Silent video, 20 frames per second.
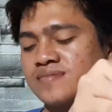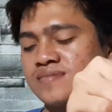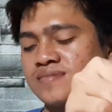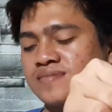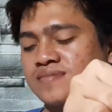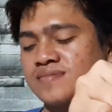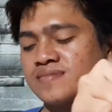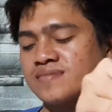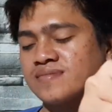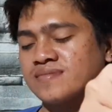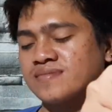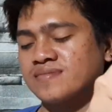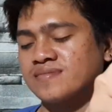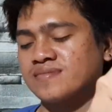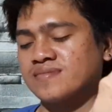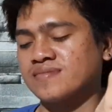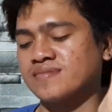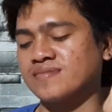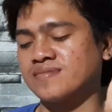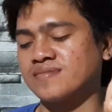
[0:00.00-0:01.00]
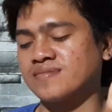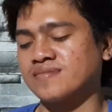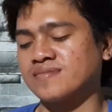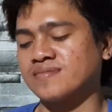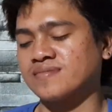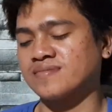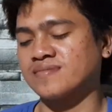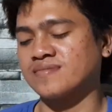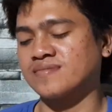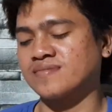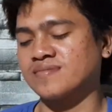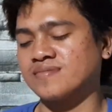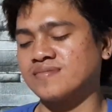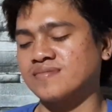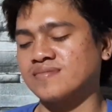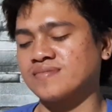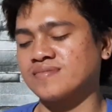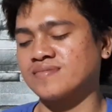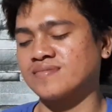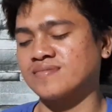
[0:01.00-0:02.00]

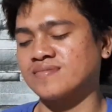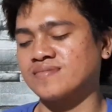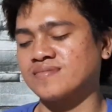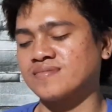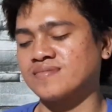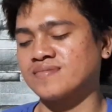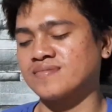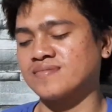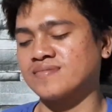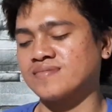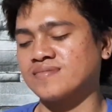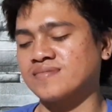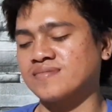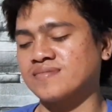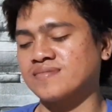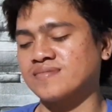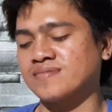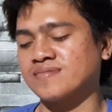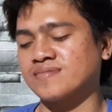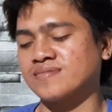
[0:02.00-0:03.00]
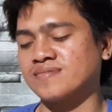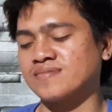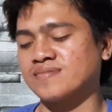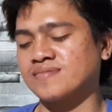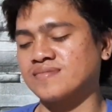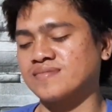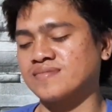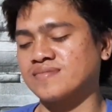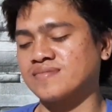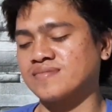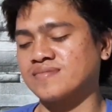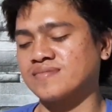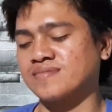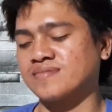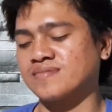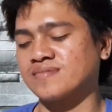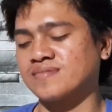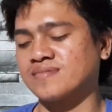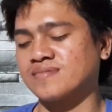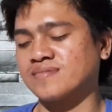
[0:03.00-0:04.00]

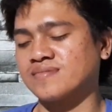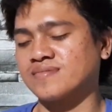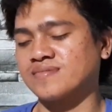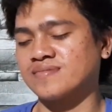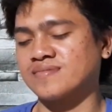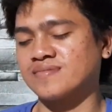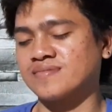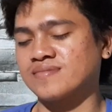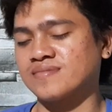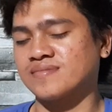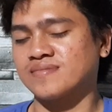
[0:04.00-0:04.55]
This person isn't speaking.